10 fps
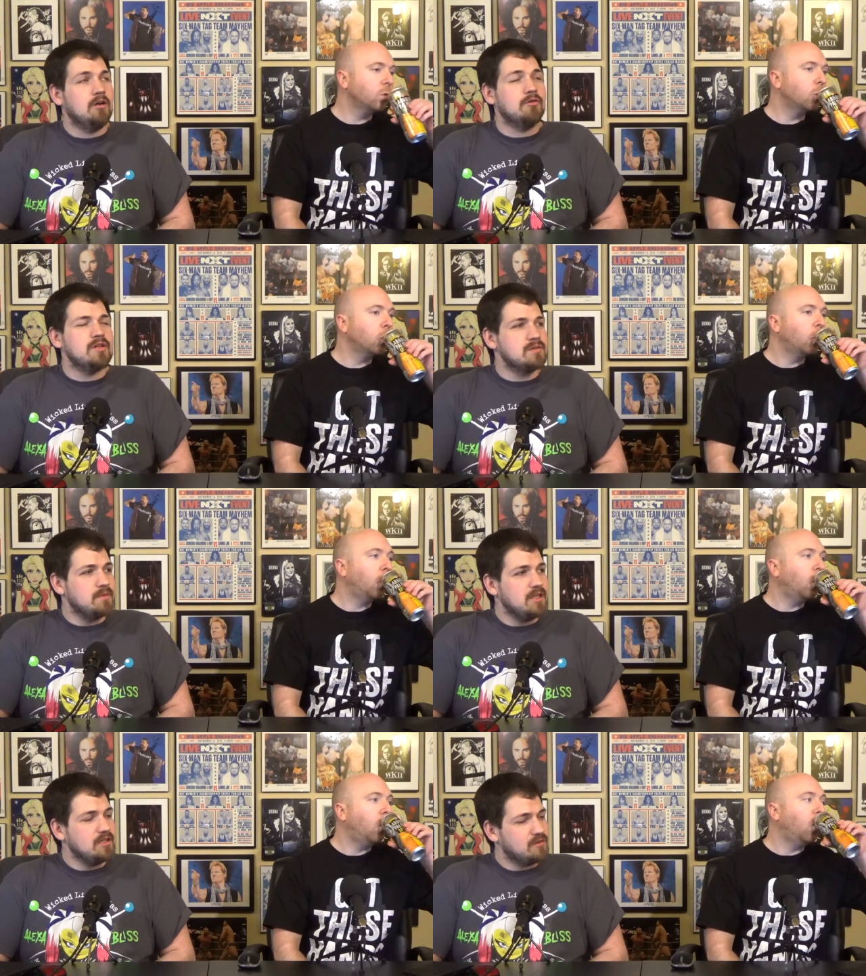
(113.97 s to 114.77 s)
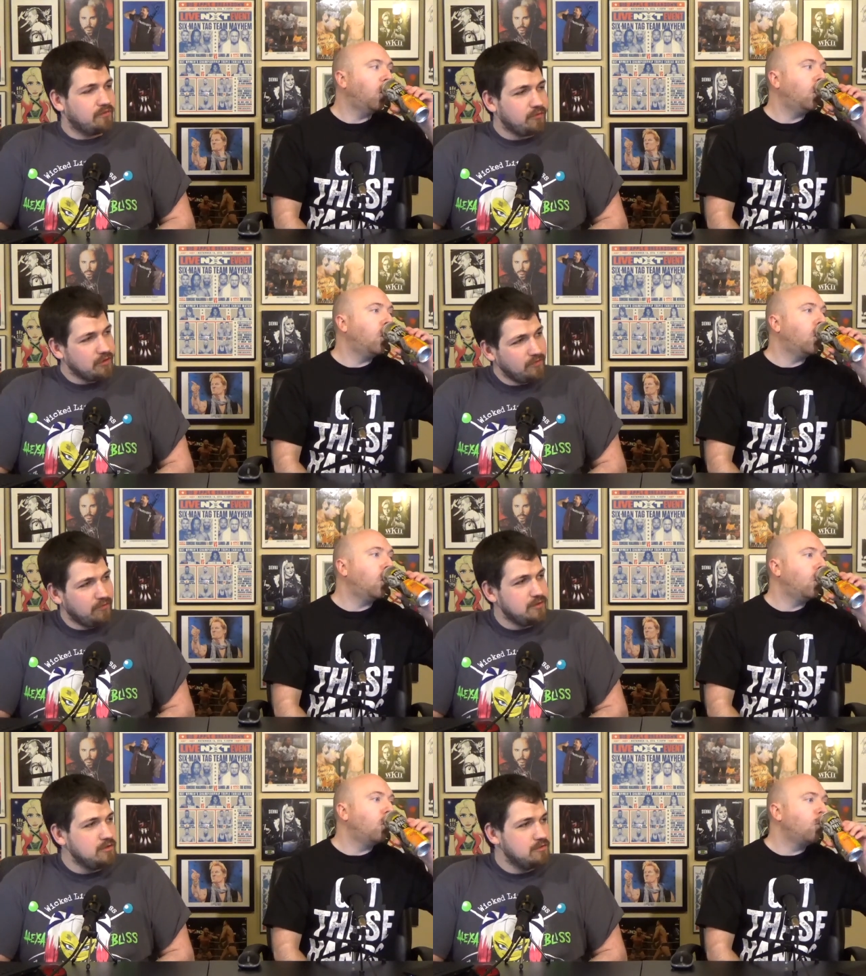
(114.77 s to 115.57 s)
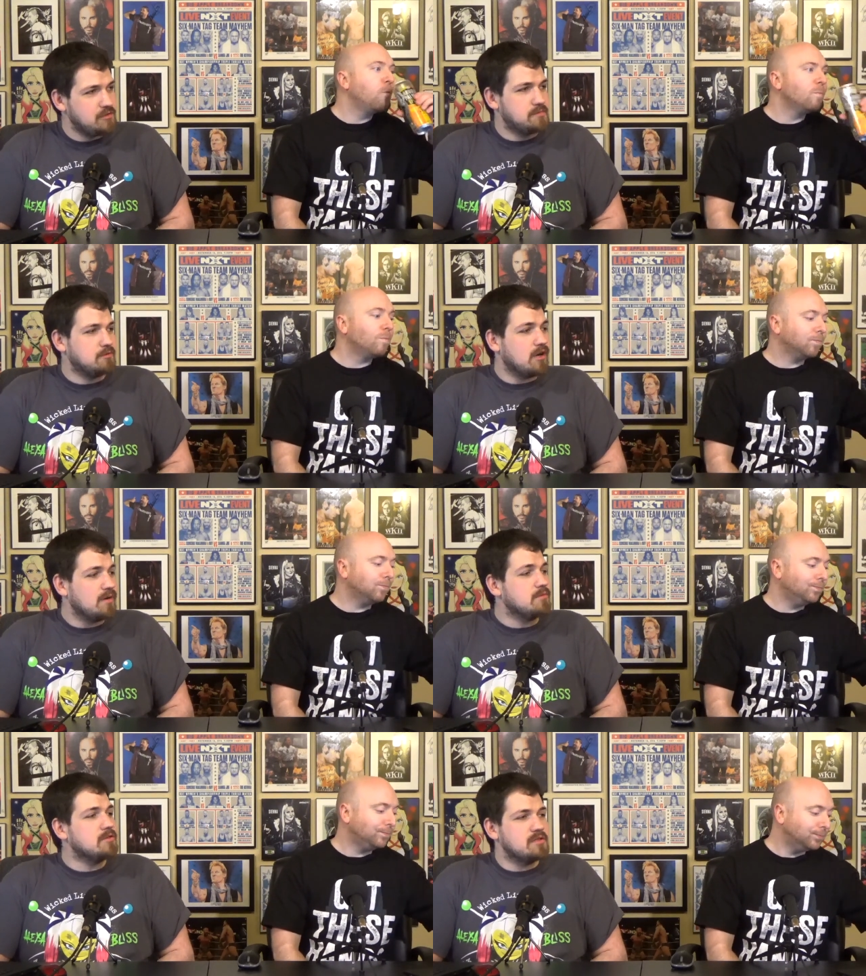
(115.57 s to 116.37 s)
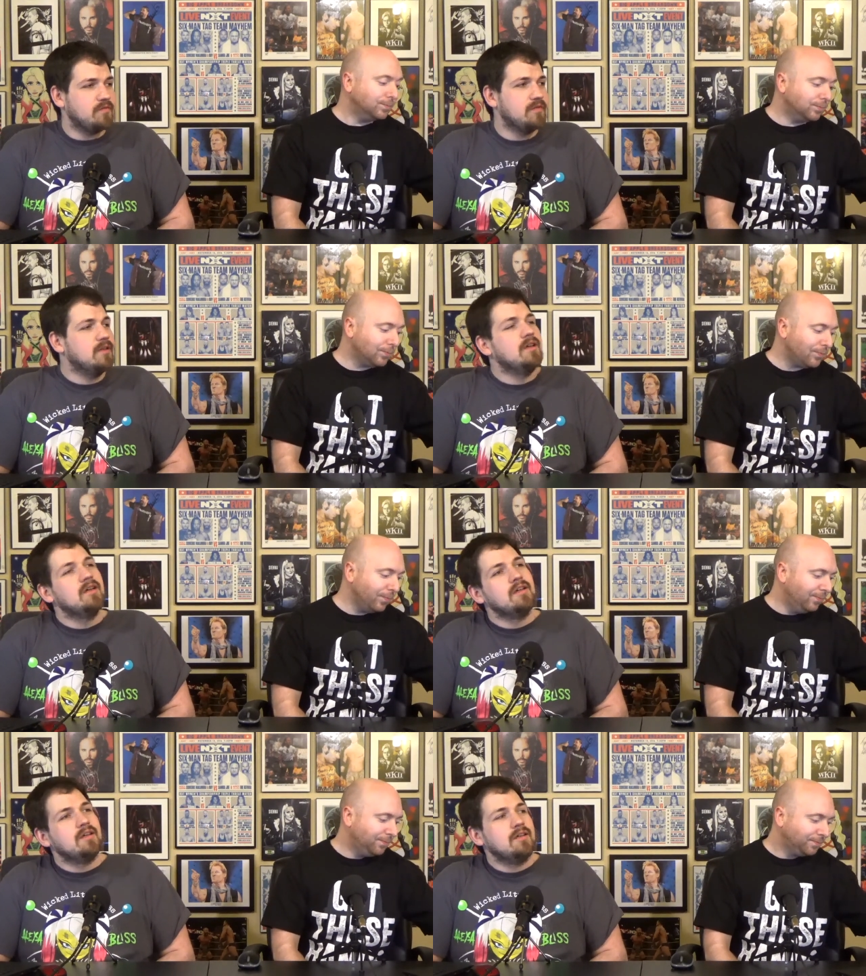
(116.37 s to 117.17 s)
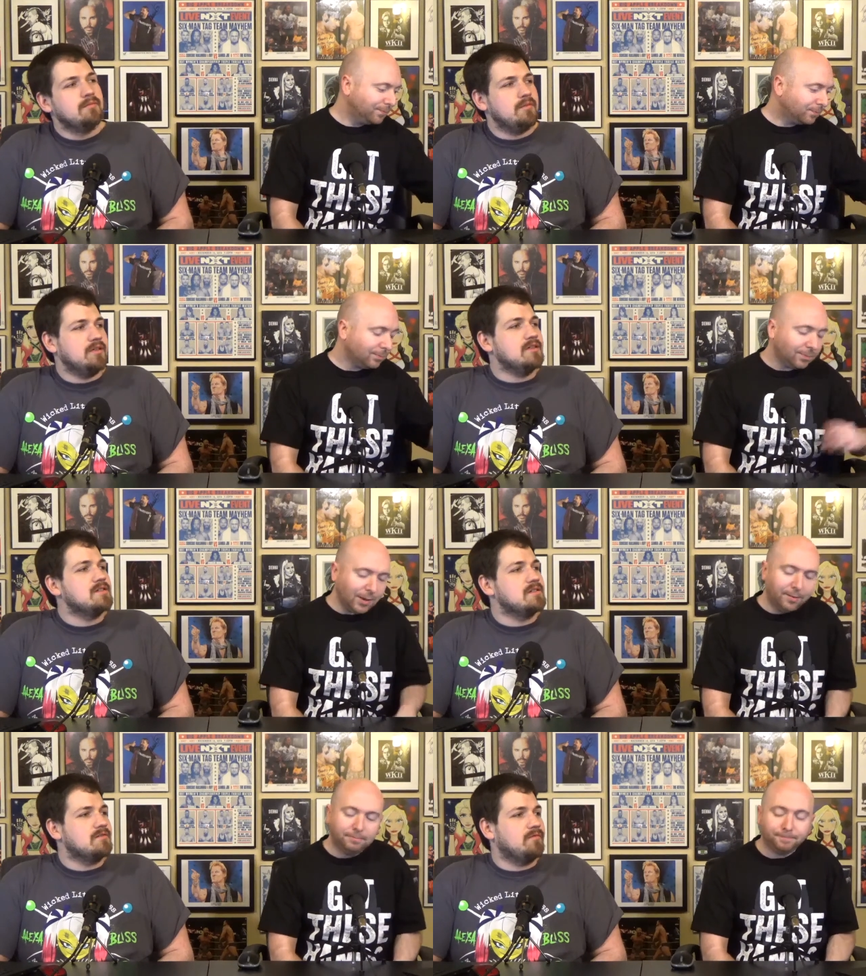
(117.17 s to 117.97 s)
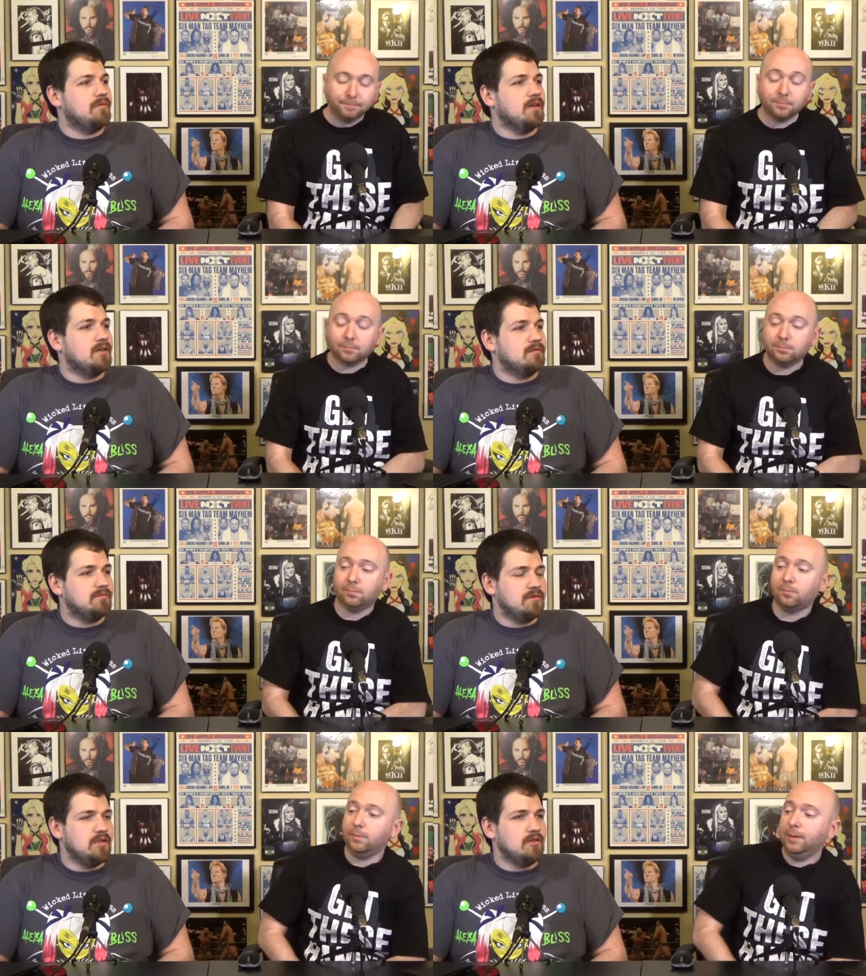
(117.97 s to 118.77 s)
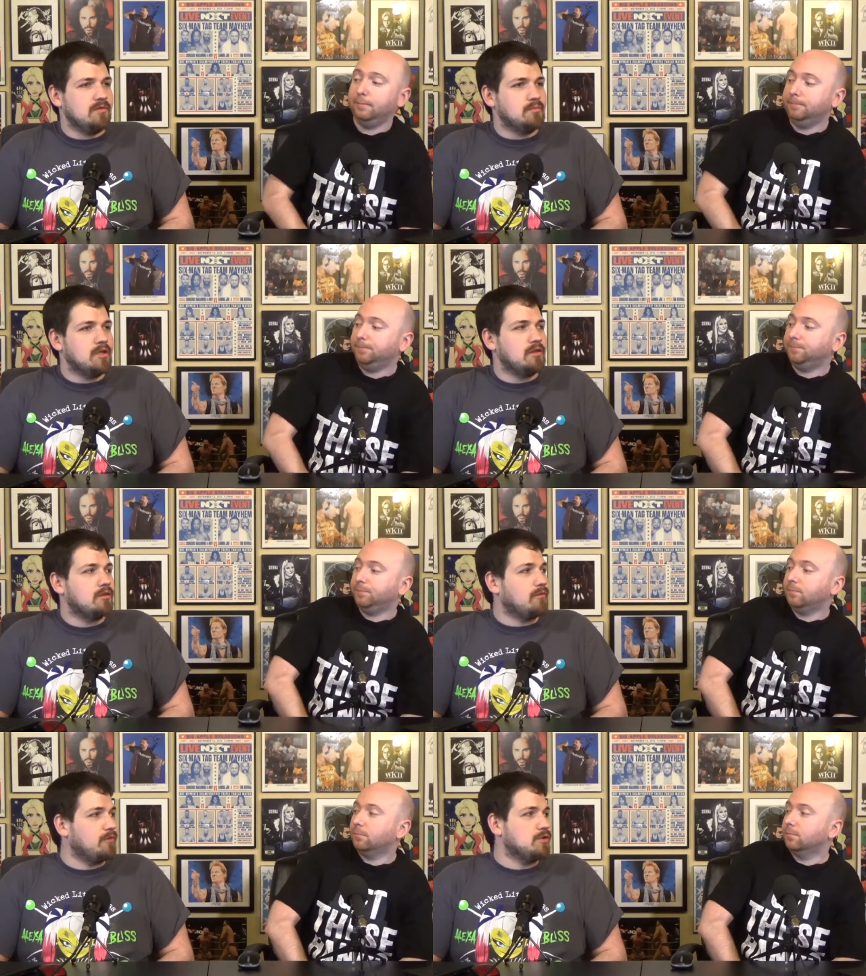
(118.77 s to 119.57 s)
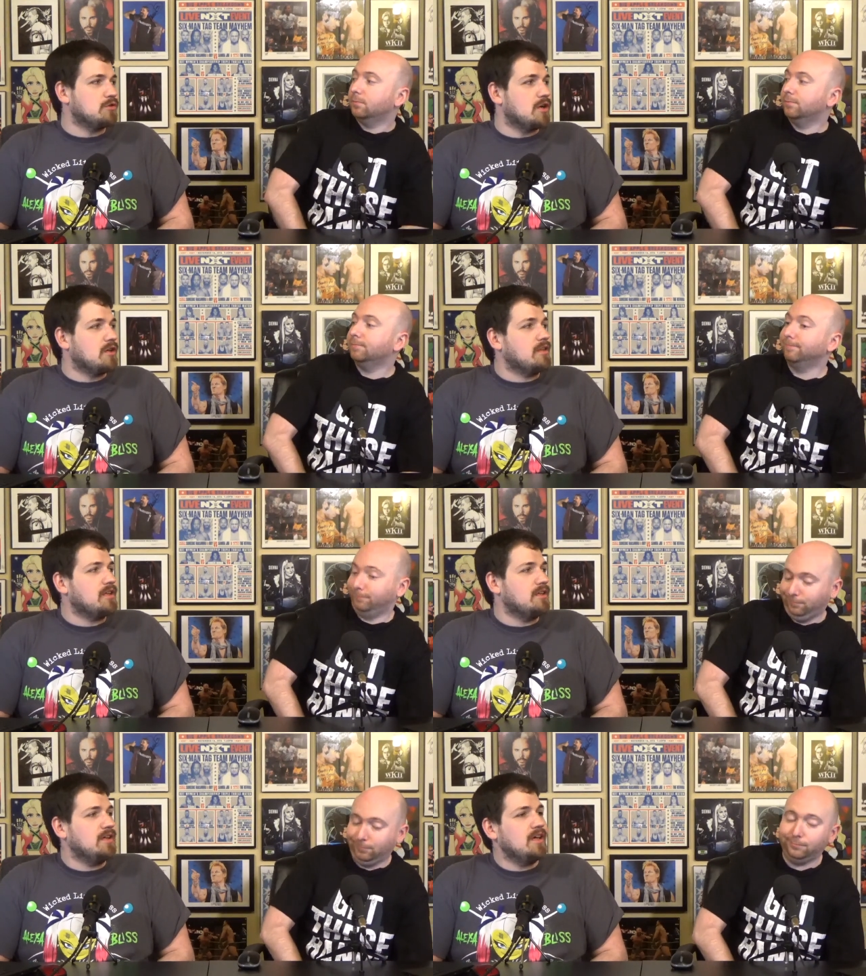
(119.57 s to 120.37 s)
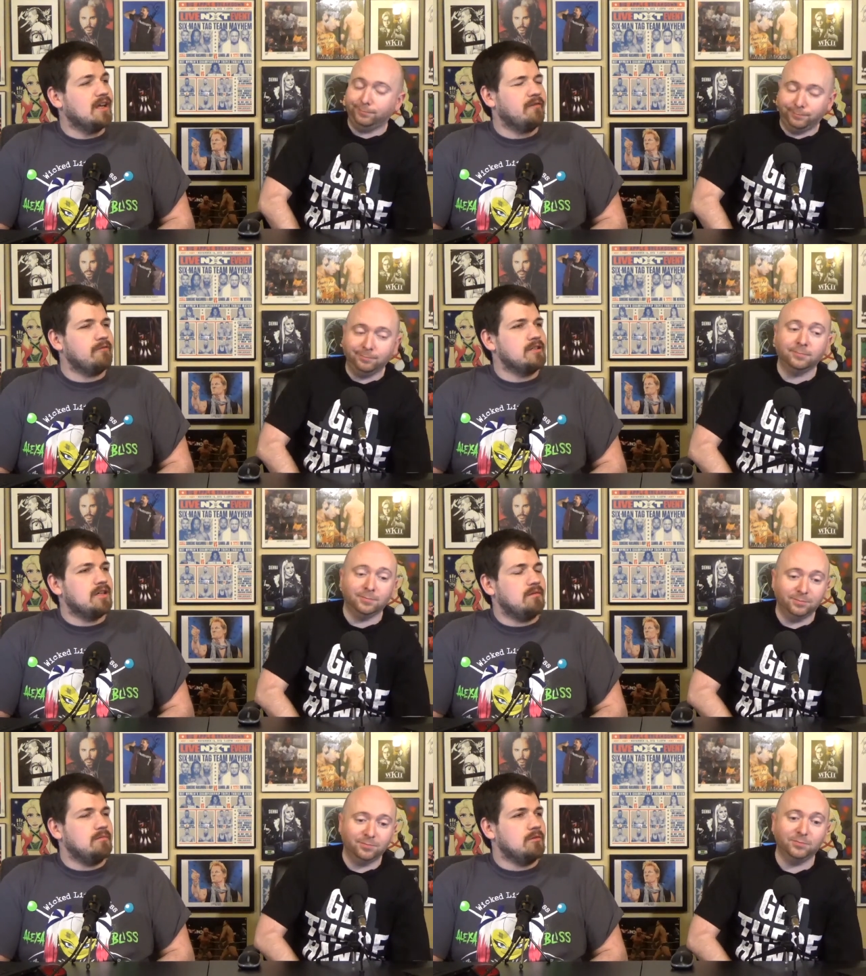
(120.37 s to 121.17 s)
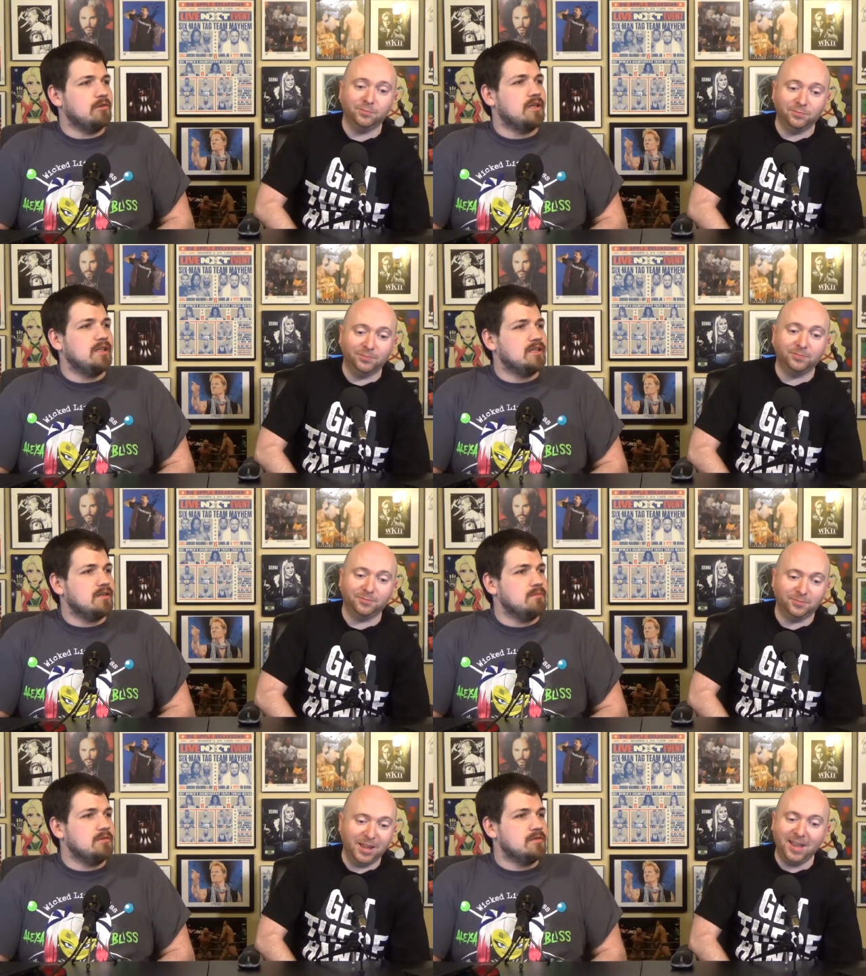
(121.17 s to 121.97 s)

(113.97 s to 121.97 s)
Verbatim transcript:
Speaker 1: or WrestleMania is free for new subscribers because of uh, you know the month free trial that you get every time or anytime you